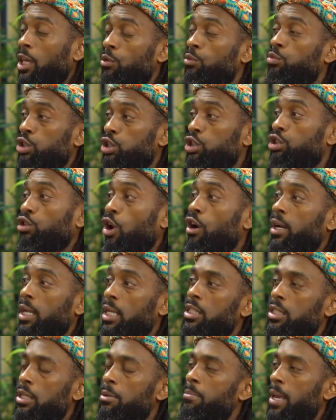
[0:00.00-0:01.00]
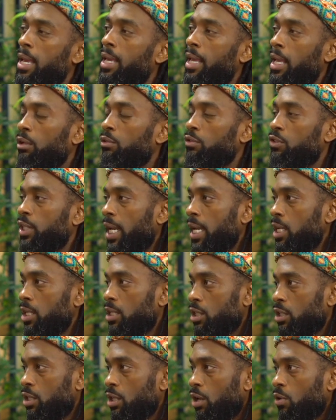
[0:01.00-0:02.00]
He was starting to make health
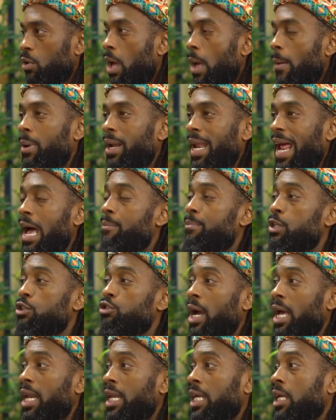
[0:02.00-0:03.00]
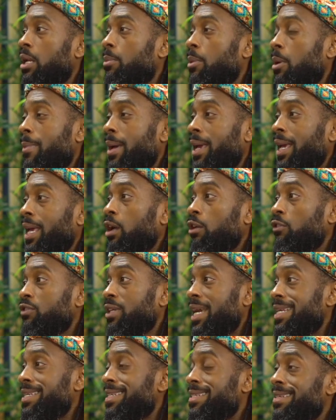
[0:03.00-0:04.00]
changes though, but I've been trying to get him to make health
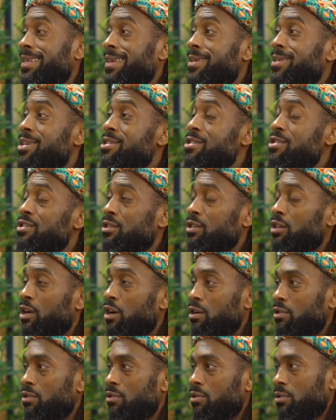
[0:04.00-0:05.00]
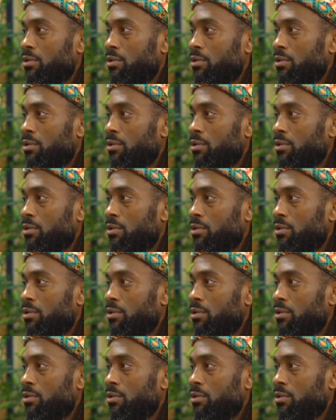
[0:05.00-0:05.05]
changes 10 years ago.